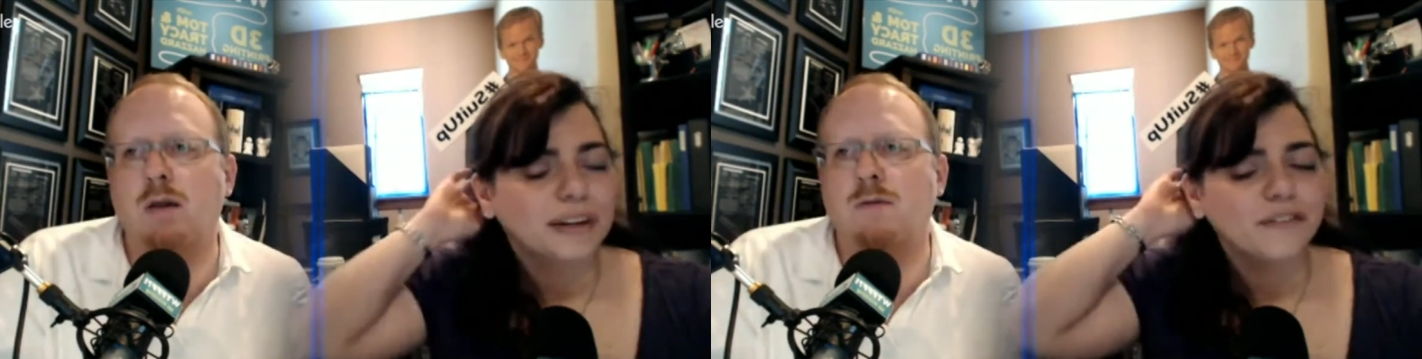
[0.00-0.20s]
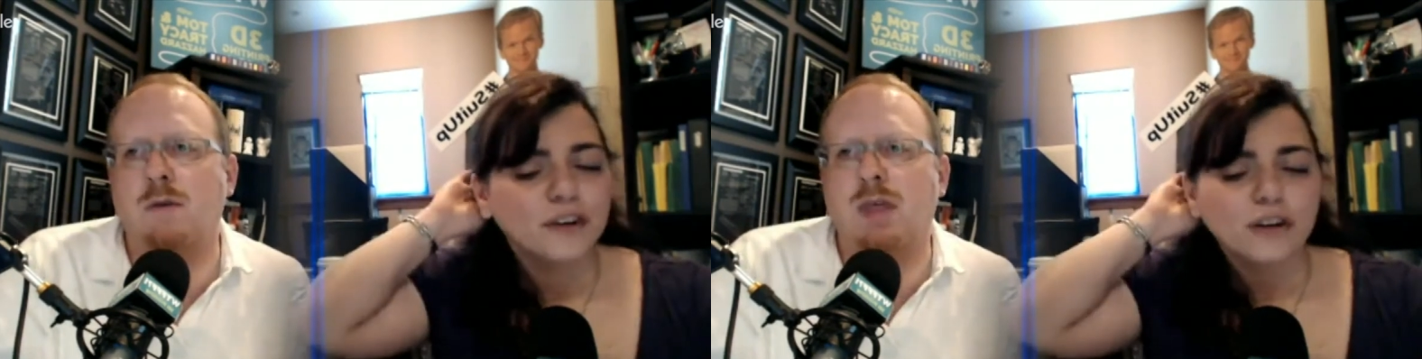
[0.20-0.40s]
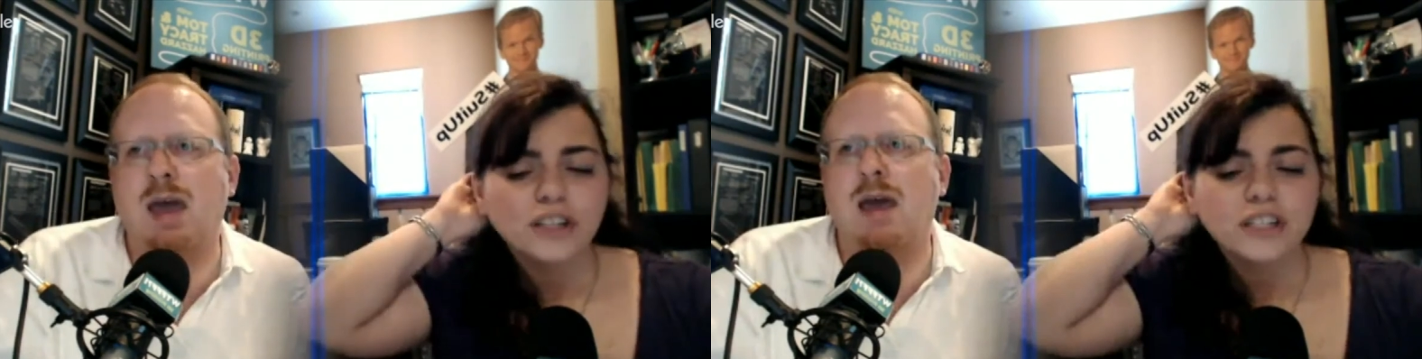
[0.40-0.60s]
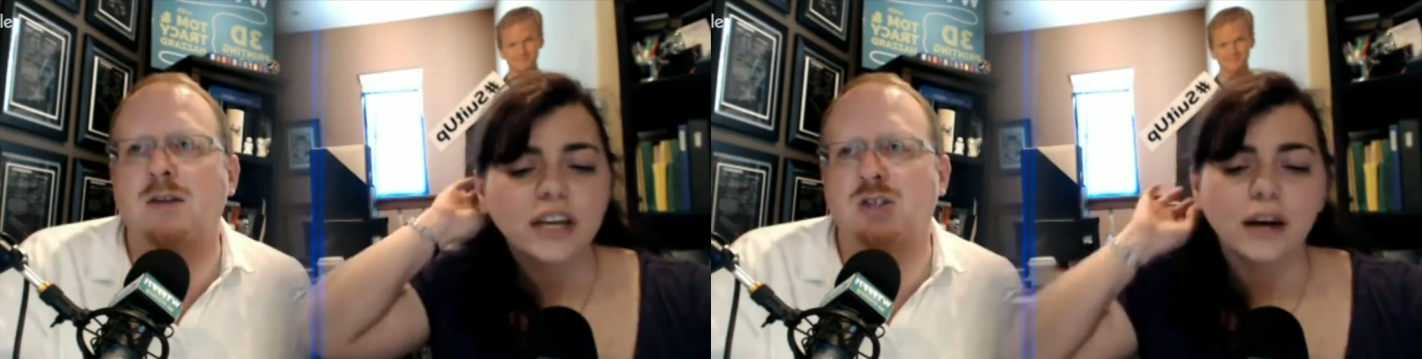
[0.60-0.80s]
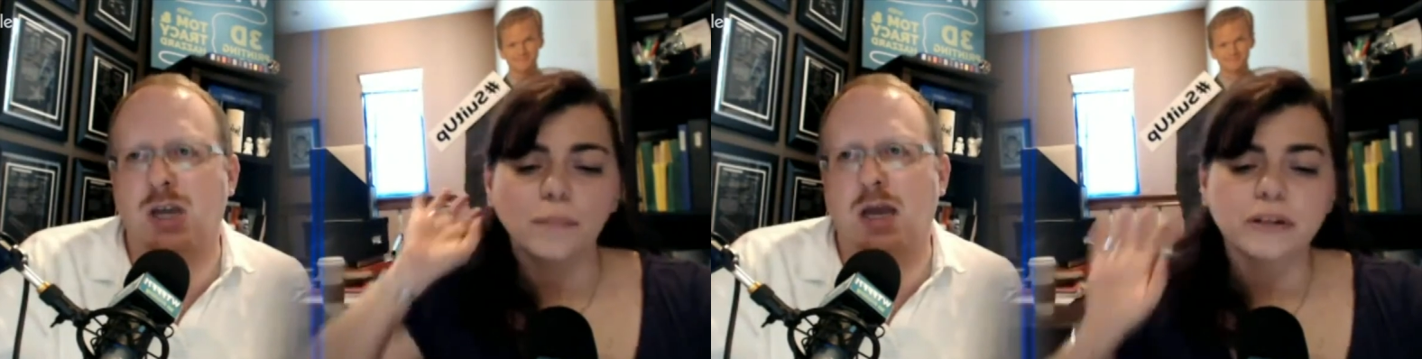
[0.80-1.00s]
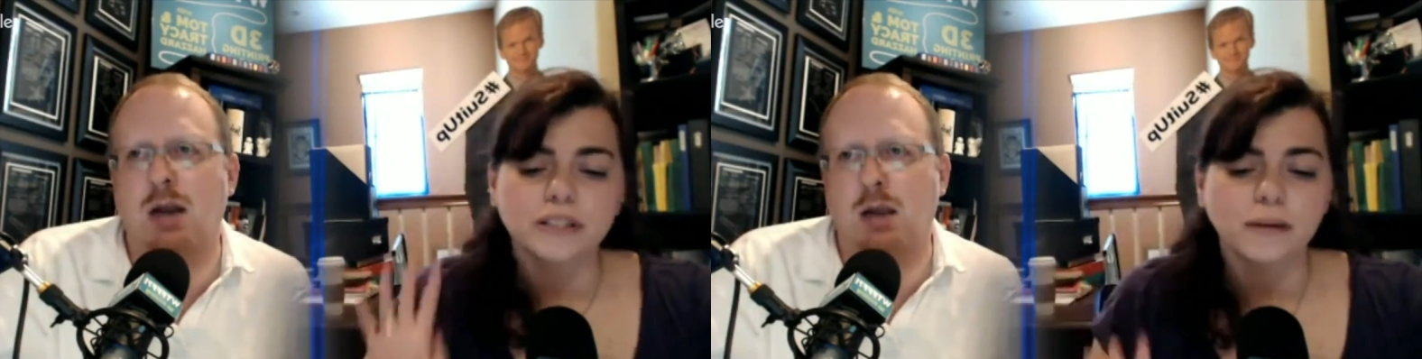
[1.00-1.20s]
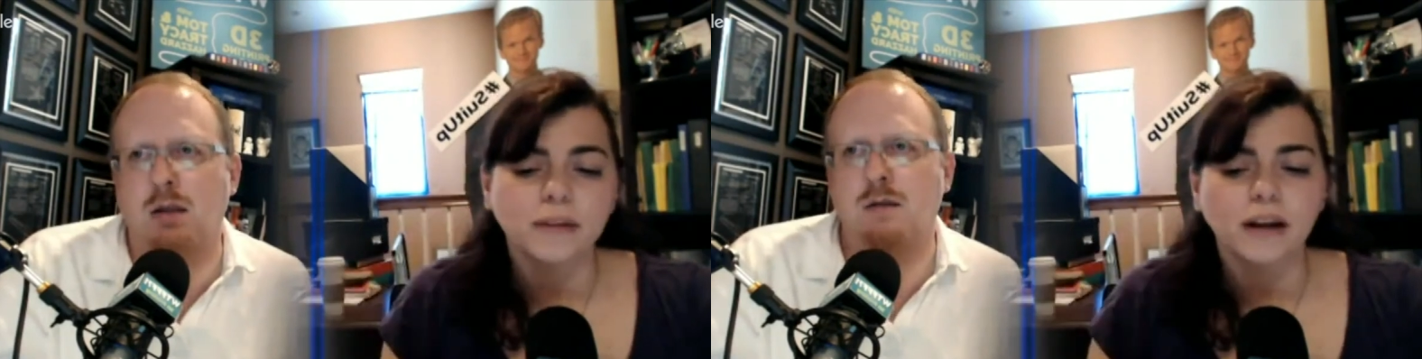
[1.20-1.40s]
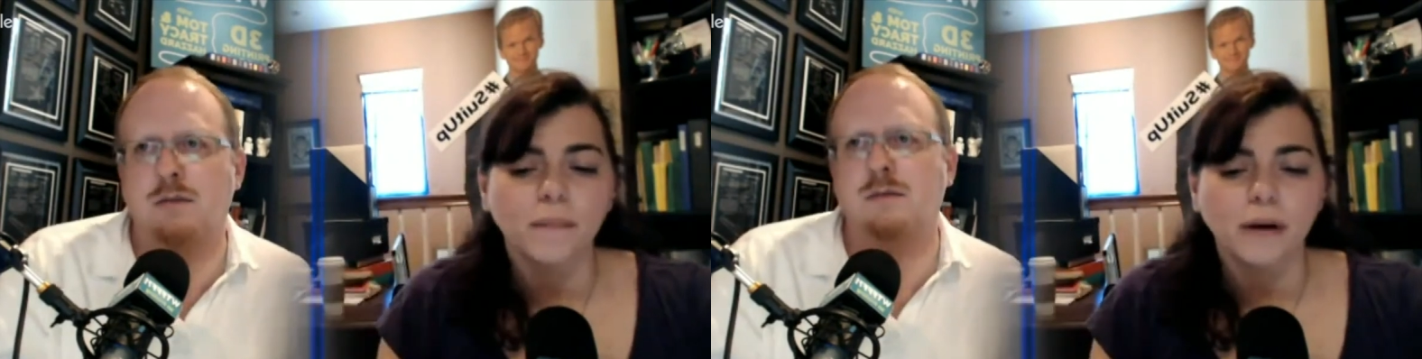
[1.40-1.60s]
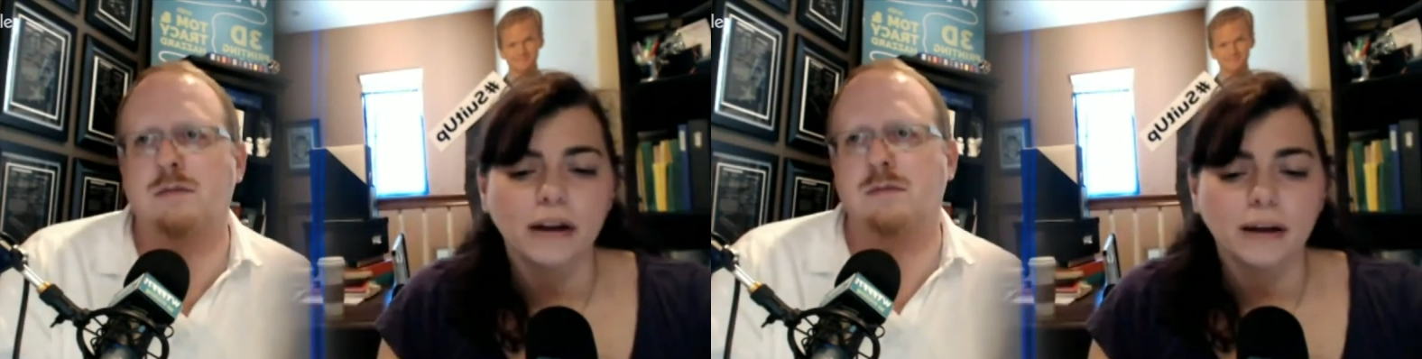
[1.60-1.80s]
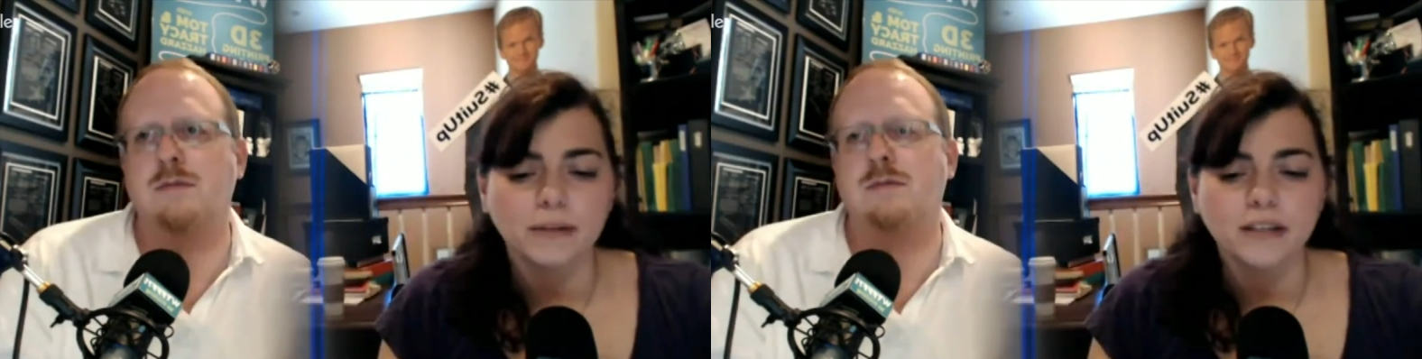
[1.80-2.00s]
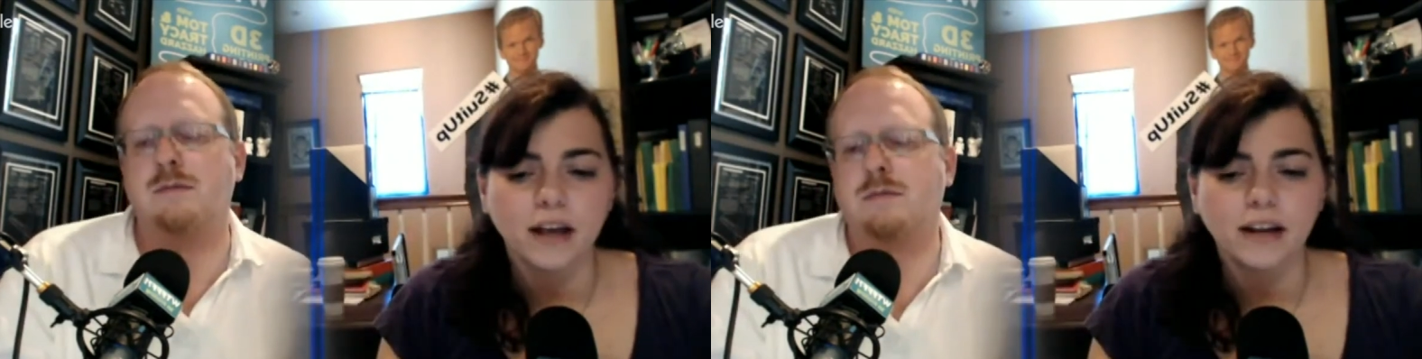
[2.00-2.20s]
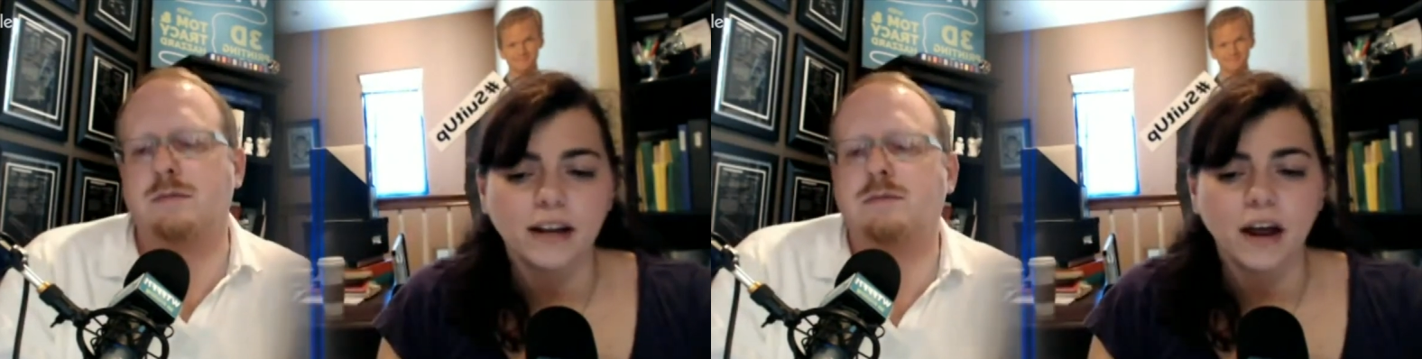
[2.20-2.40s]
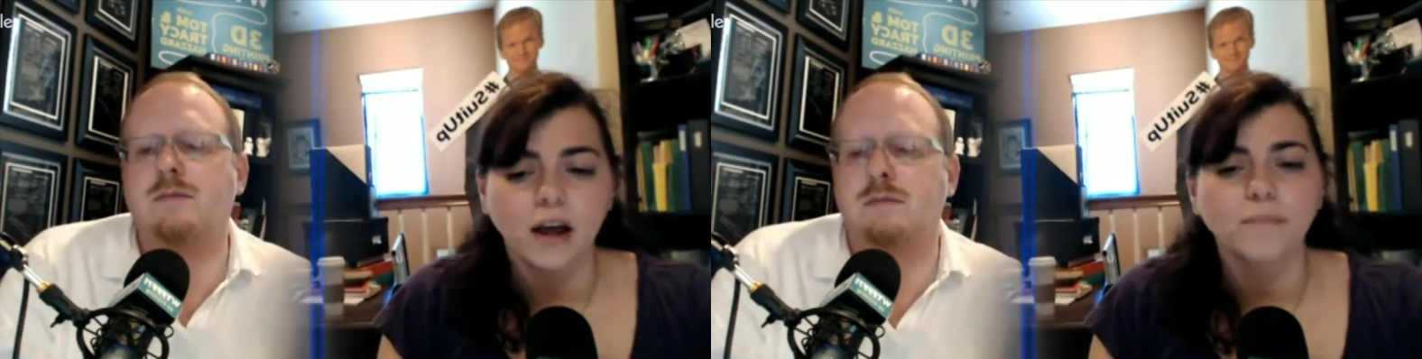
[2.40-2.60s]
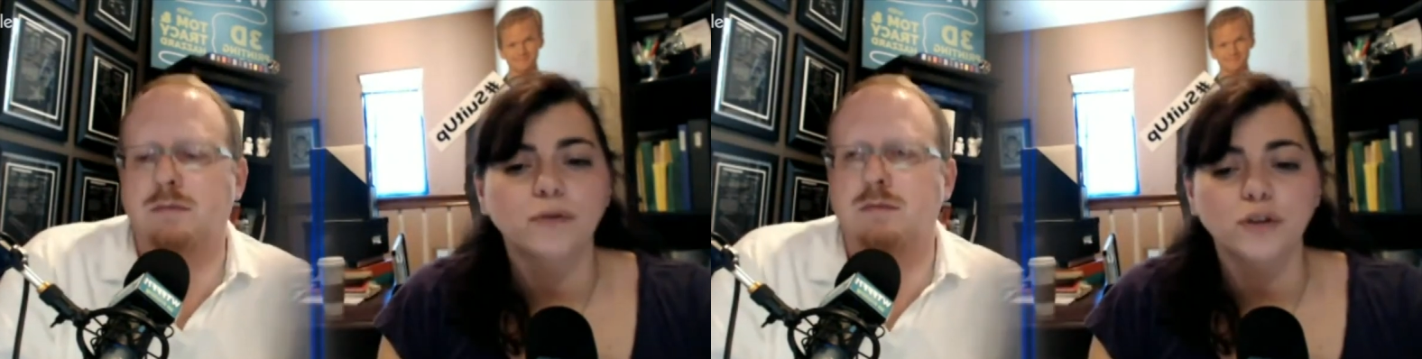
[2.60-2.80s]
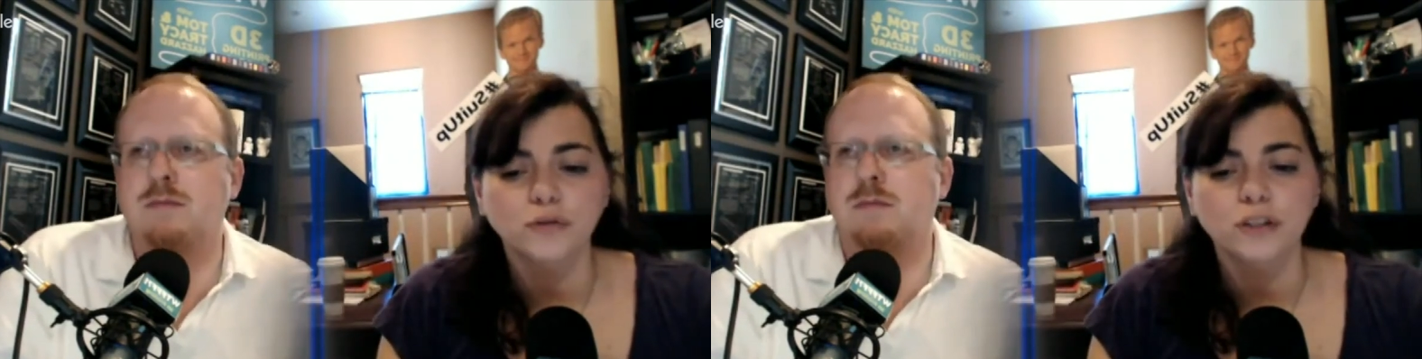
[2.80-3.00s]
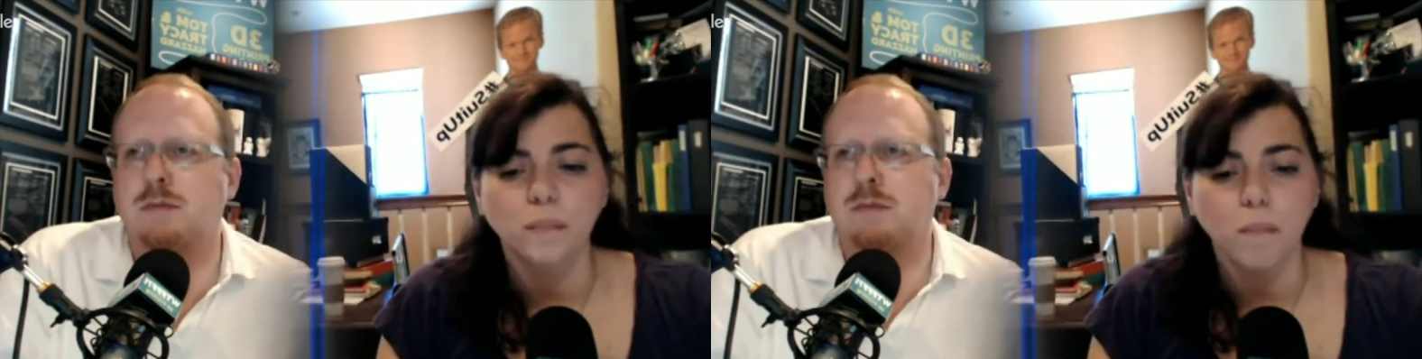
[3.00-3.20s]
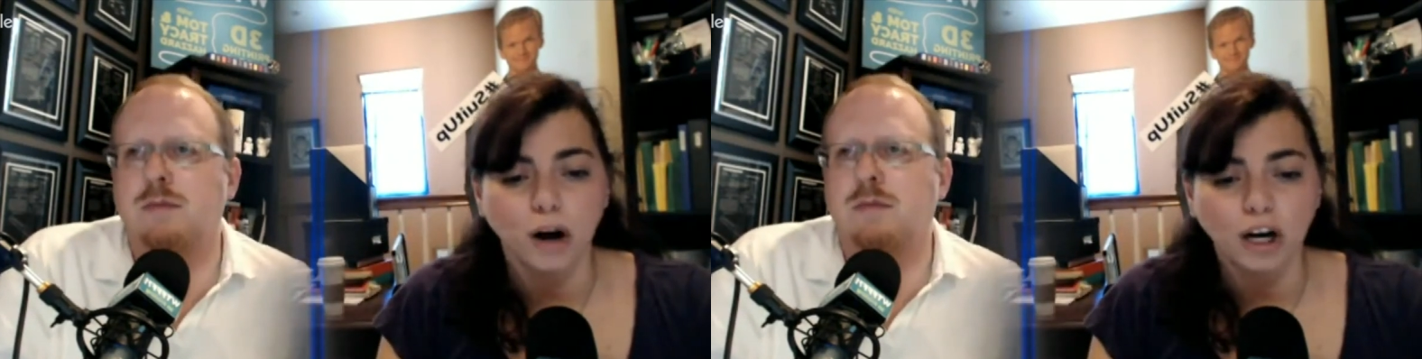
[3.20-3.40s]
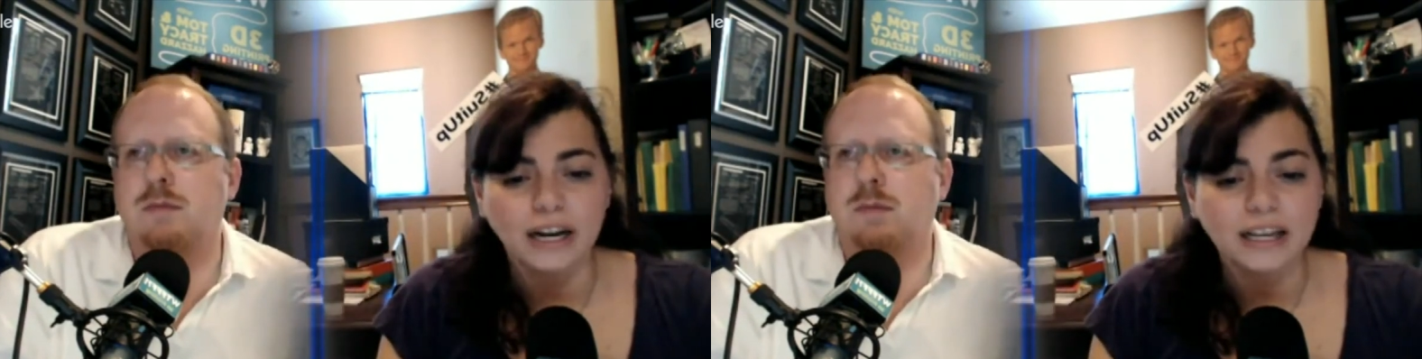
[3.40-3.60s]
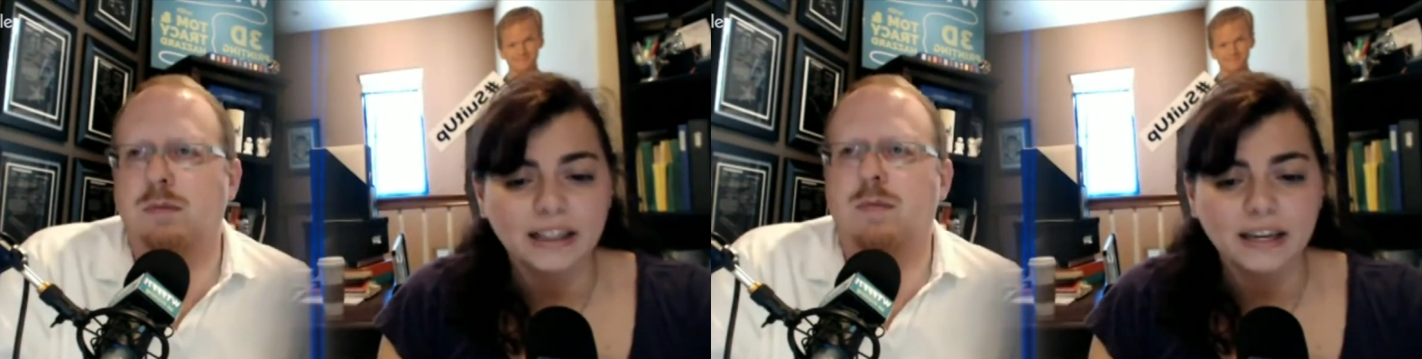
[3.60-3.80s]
Speaker 1: if you're just going to put something up on Amazon and not do some marketing